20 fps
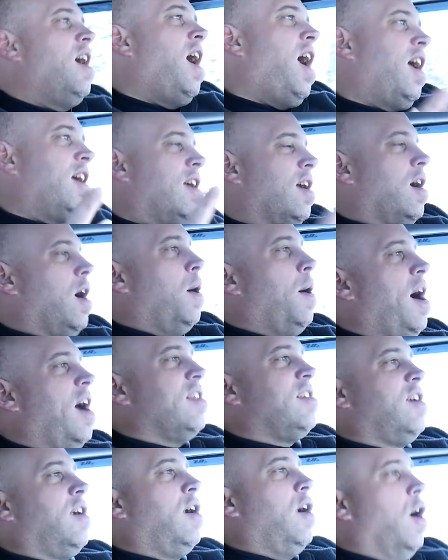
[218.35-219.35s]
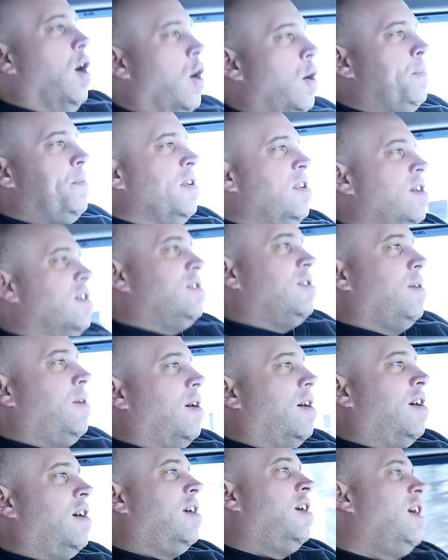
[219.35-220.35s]
I can go out there, open the
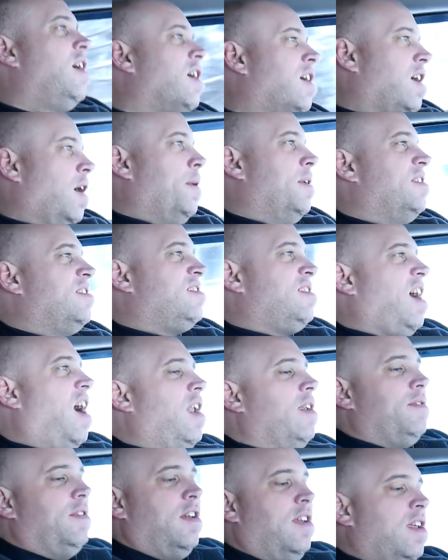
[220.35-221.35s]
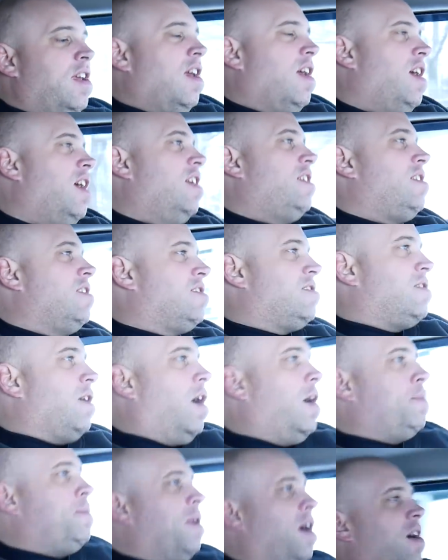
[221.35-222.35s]
door, go inside of it, hit the
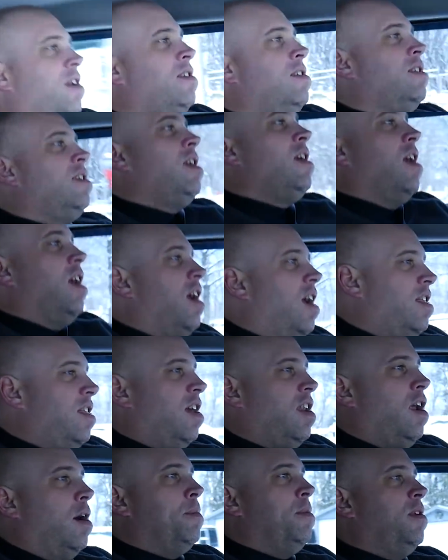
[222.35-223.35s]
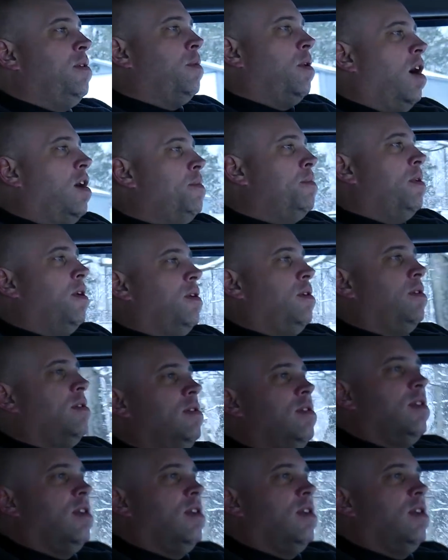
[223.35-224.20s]
start button, and then I'm in run mode,